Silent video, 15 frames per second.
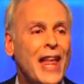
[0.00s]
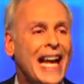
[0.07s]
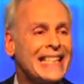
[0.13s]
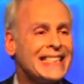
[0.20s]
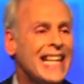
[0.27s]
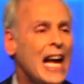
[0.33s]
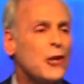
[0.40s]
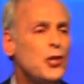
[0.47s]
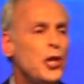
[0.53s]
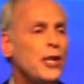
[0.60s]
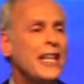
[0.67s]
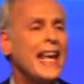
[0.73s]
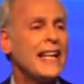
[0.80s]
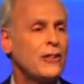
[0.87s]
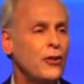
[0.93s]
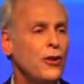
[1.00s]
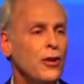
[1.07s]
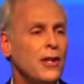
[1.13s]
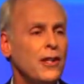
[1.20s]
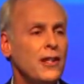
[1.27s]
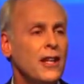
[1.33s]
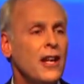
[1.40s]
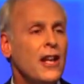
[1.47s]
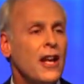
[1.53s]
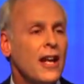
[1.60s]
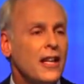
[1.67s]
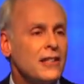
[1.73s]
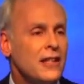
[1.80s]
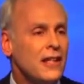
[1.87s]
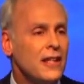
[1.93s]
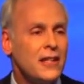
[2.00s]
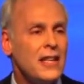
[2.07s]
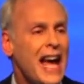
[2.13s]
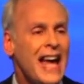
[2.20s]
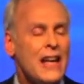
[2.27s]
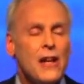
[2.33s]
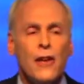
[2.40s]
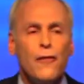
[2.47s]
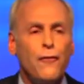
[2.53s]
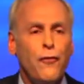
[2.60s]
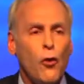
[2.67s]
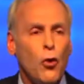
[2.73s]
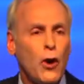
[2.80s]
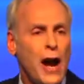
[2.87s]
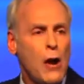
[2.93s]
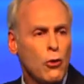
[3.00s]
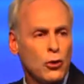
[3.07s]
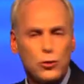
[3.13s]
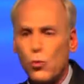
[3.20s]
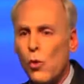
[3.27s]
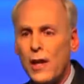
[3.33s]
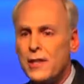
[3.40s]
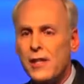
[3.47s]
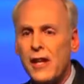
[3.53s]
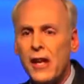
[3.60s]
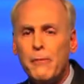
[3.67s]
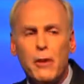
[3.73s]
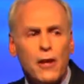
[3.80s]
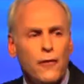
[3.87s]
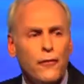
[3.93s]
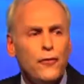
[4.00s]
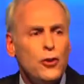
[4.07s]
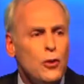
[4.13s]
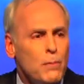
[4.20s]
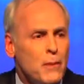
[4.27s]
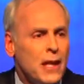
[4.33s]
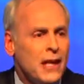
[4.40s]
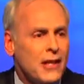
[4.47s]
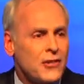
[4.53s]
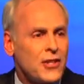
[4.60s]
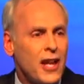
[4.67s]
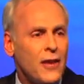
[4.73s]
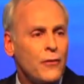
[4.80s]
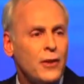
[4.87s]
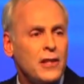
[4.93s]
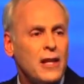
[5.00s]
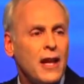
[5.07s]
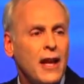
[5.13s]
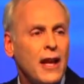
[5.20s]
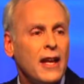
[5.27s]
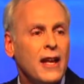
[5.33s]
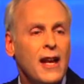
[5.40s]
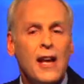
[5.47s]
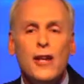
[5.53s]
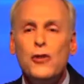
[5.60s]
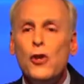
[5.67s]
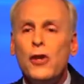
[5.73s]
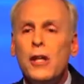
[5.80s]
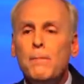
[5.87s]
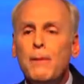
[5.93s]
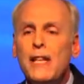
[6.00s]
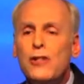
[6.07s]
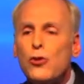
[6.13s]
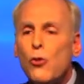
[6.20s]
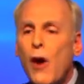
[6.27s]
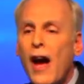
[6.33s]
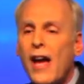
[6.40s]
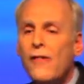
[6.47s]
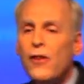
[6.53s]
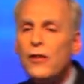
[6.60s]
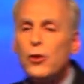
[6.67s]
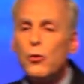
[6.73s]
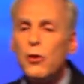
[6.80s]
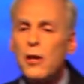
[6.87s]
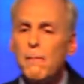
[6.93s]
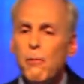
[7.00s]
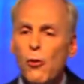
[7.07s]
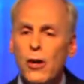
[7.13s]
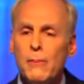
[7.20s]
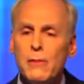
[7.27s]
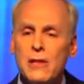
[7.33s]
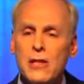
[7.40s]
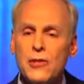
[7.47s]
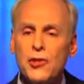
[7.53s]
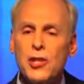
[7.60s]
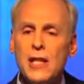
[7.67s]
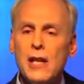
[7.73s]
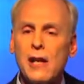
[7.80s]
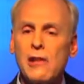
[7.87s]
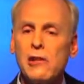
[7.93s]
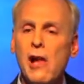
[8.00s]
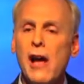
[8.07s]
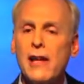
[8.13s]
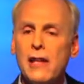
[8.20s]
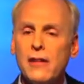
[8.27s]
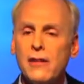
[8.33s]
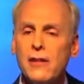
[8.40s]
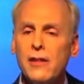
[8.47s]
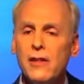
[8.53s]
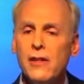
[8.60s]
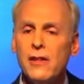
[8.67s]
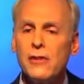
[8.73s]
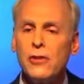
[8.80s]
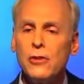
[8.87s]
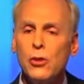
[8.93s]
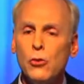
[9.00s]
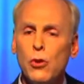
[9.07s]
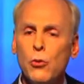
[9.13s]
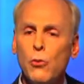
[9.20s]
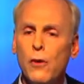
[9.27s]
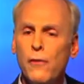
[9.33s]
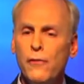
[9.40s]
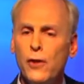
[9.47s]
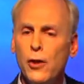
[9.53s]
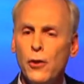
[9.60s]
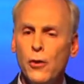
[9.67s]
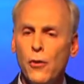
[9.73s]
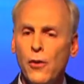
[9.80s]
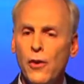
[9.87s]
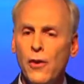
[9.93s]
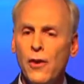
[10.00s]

that's how you get good. Not four hours one day, but a few minutes every day. You could be driving to an appointment to see a client to do a review